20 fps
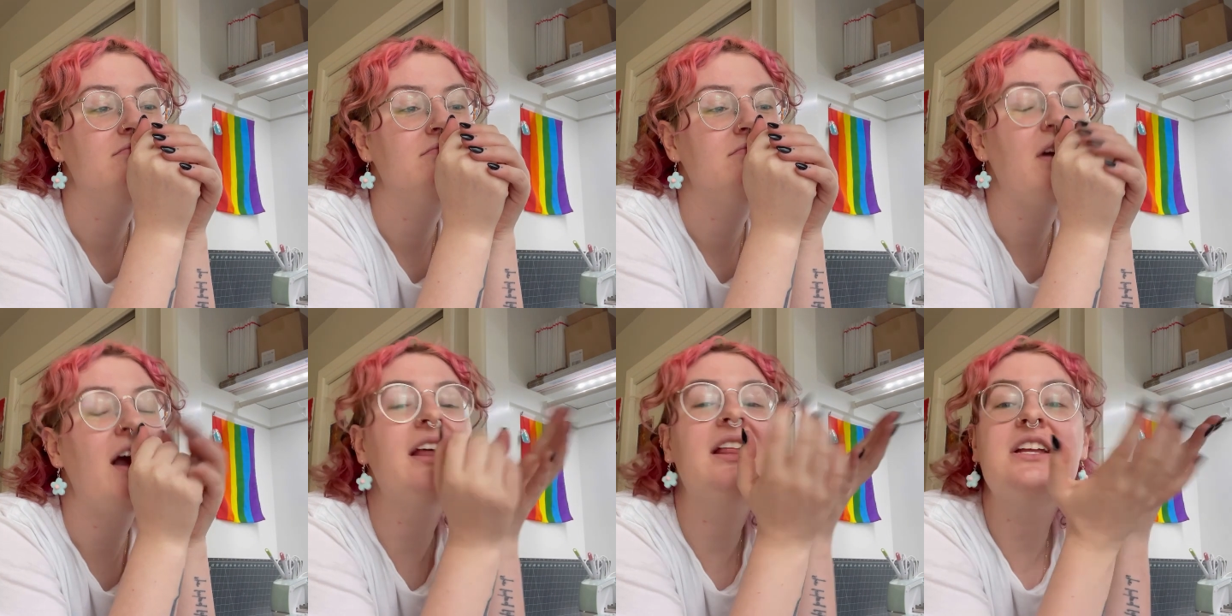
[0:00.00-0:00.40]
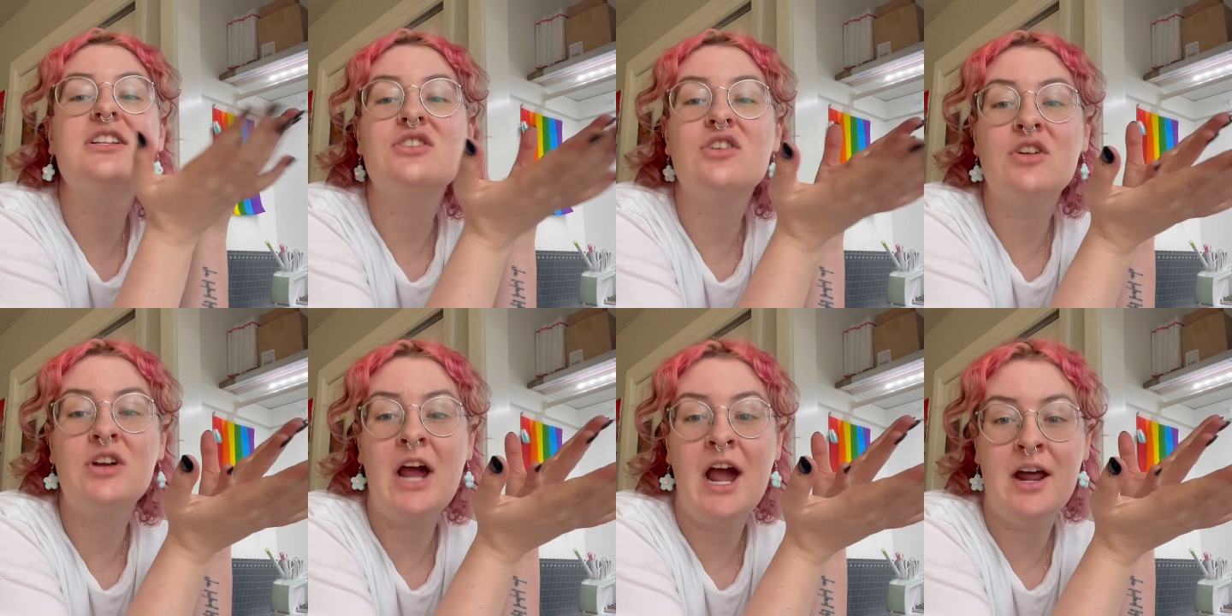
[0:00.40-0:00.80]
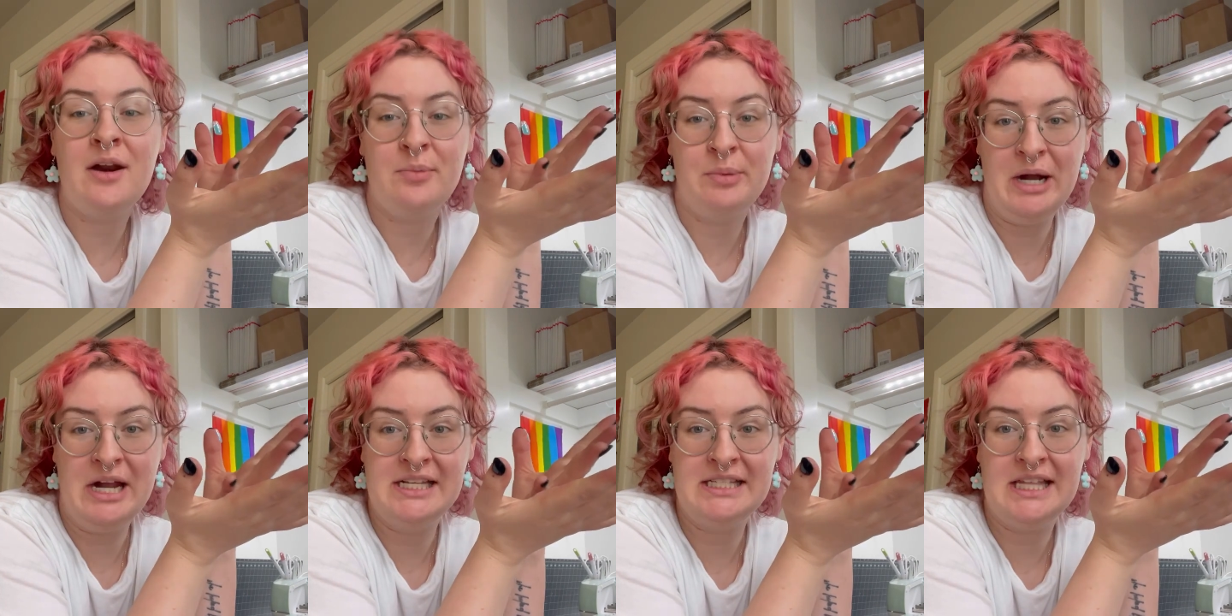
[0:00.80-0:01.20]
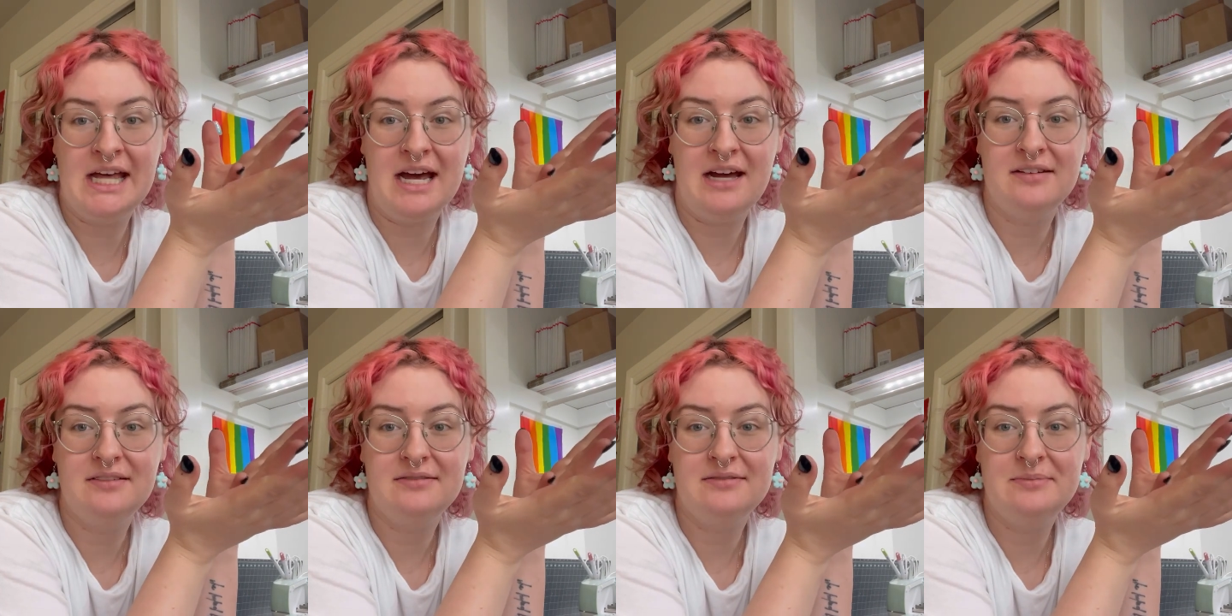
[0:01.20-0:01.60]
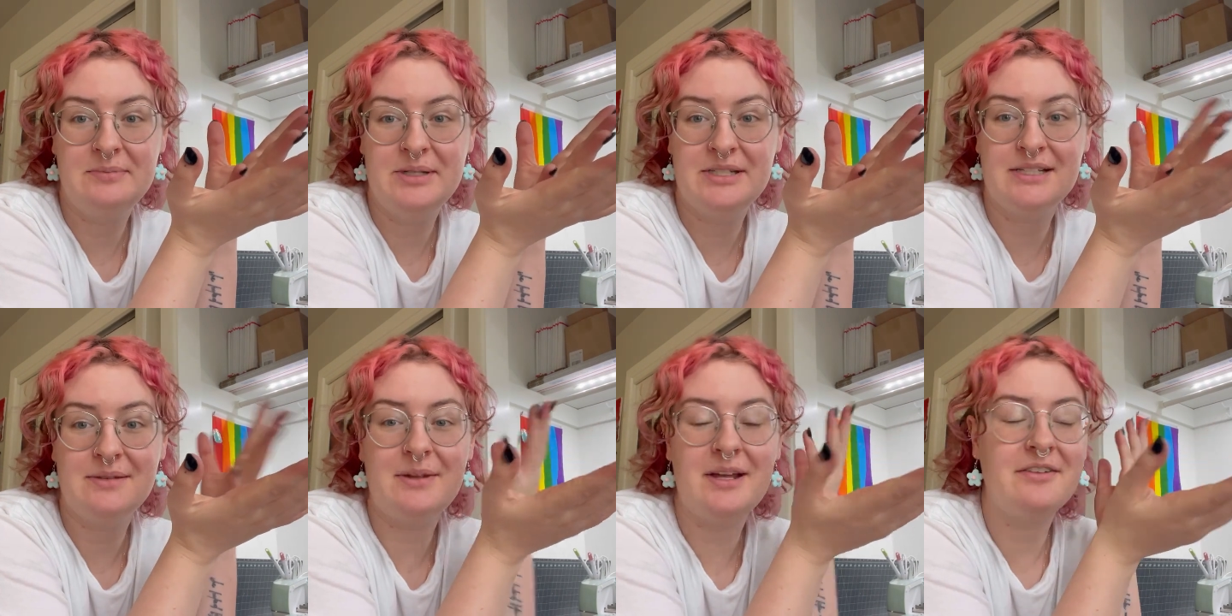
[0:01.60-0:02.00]
I like don't know how to price that,
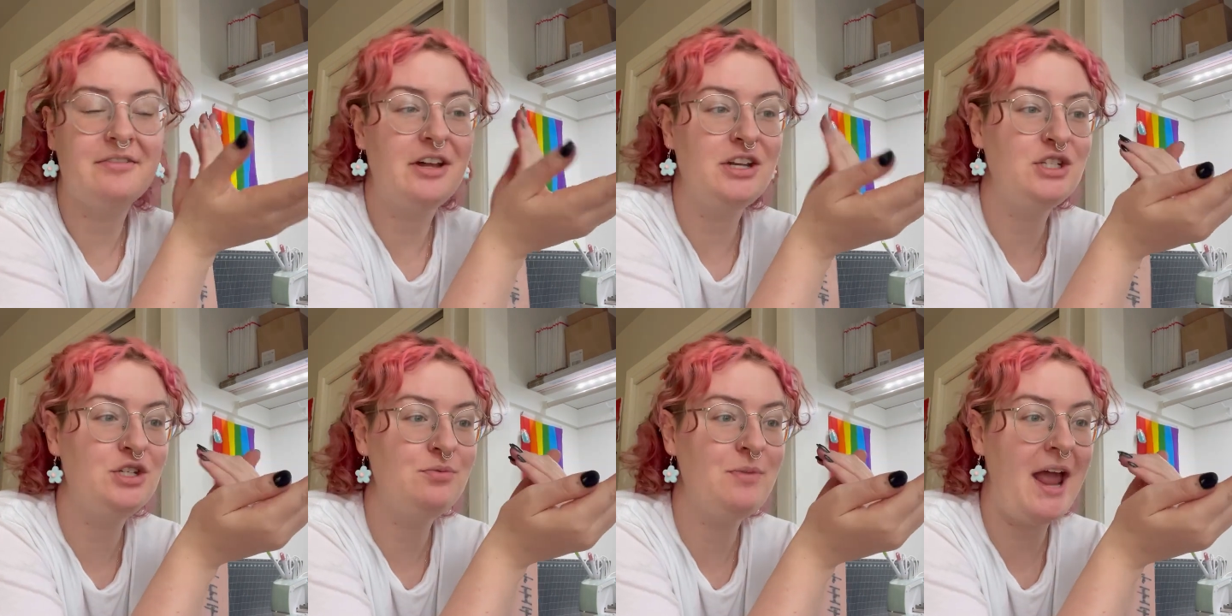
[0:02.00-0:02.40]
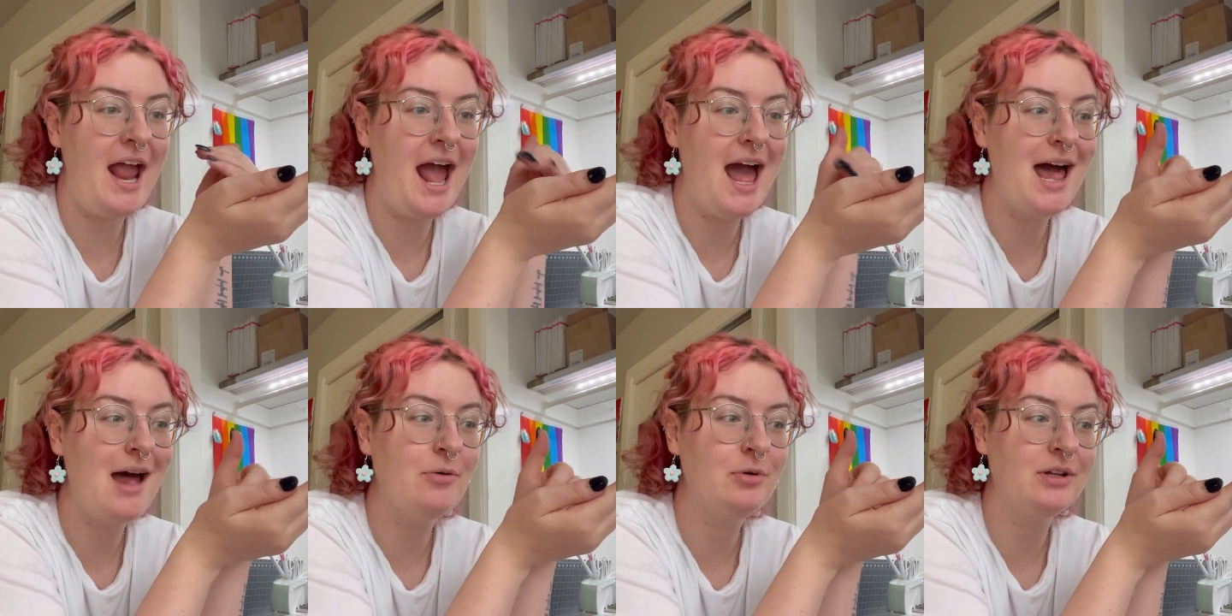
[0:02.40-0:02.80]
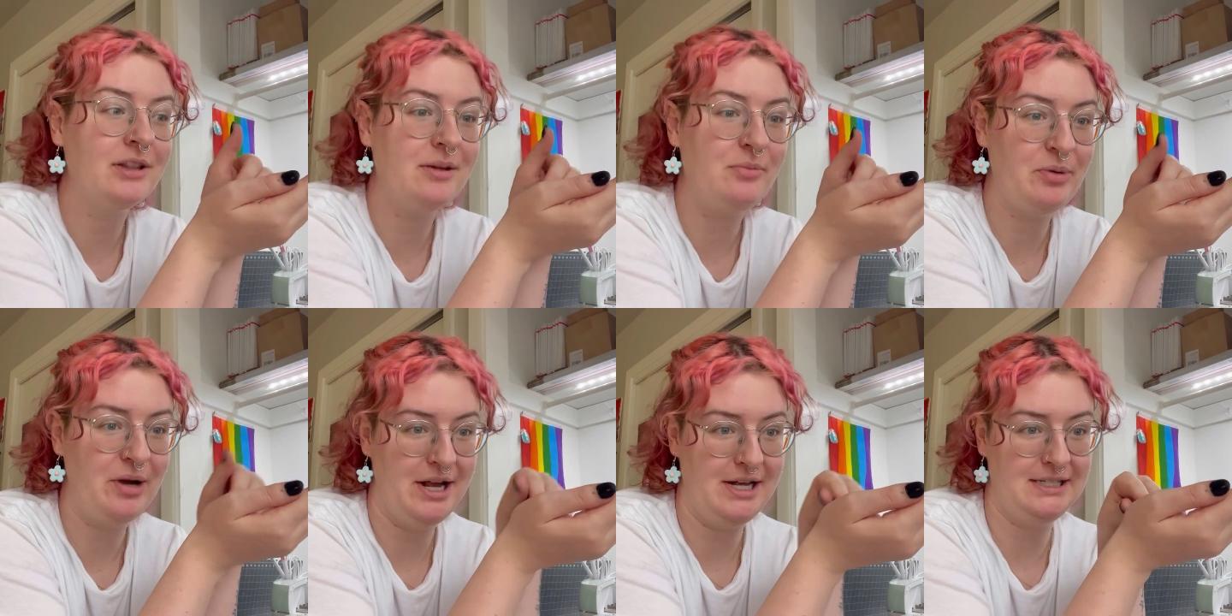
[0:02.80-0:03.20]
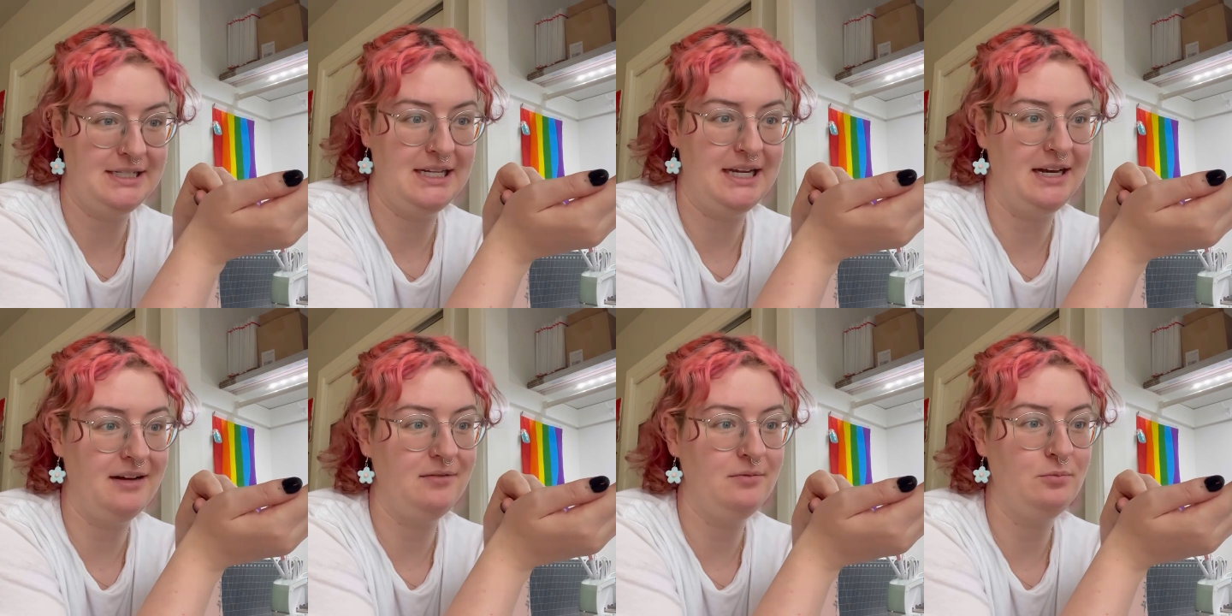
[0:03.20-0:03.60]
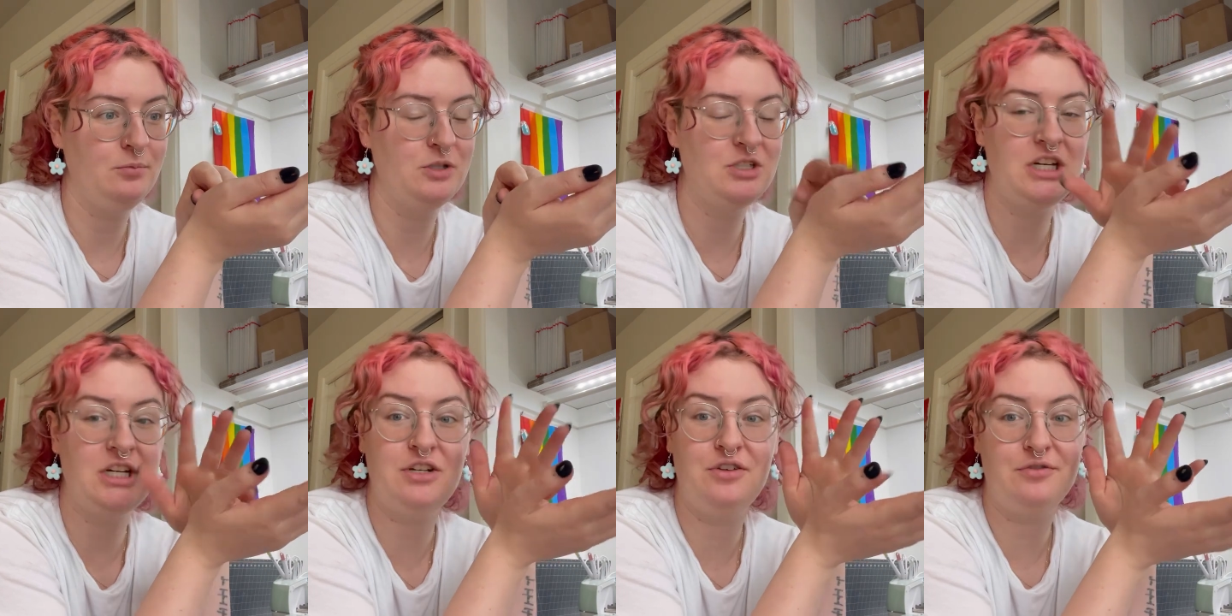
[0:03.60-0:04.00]
because I'm like, if I do my hourly pricing, which
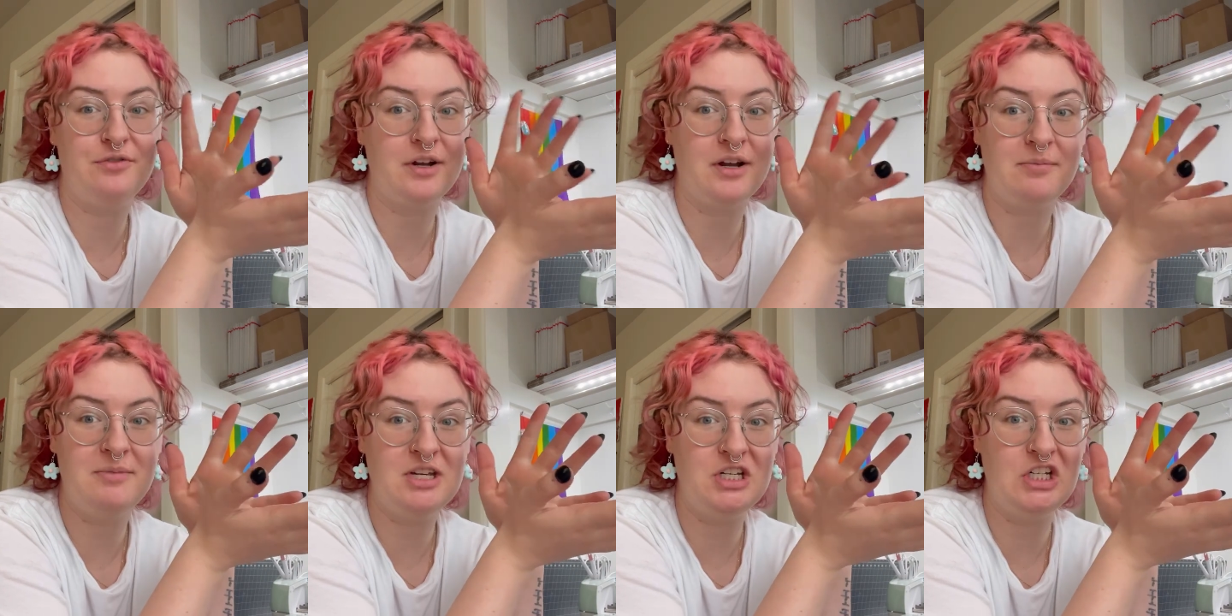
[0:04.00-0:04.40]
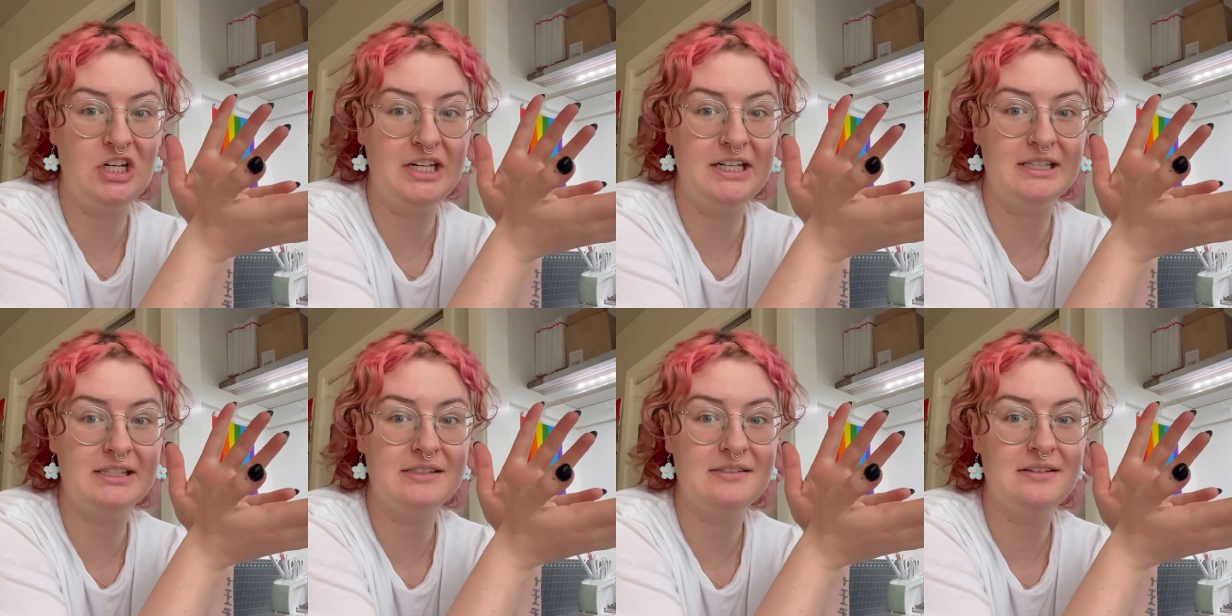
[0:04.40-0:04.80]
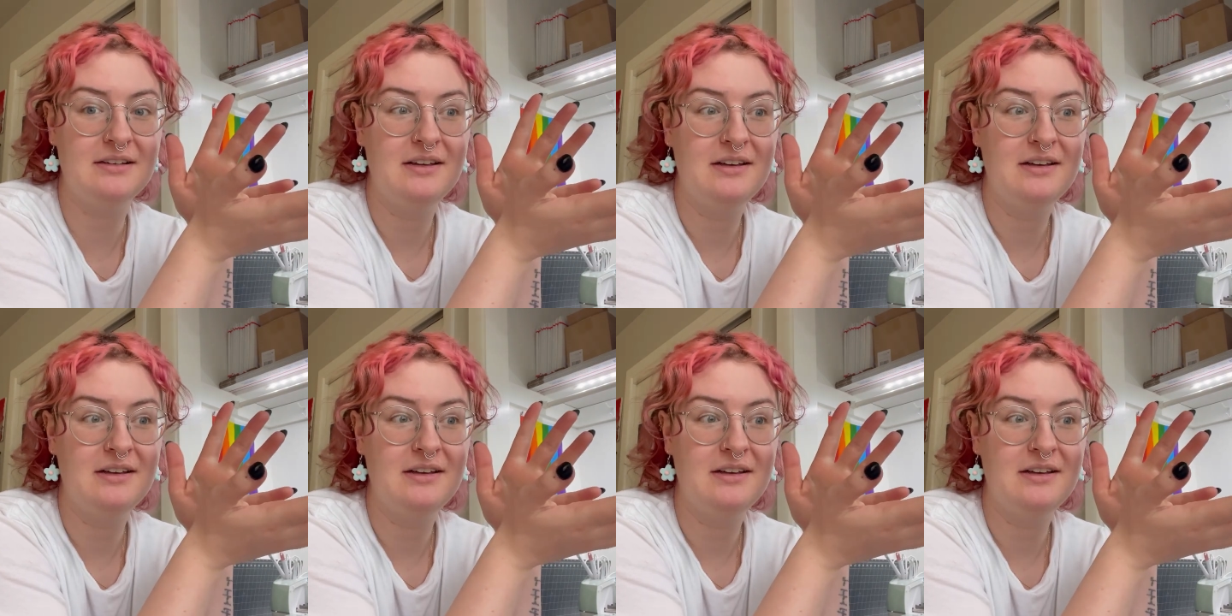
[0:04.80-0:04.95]
I do for commissions,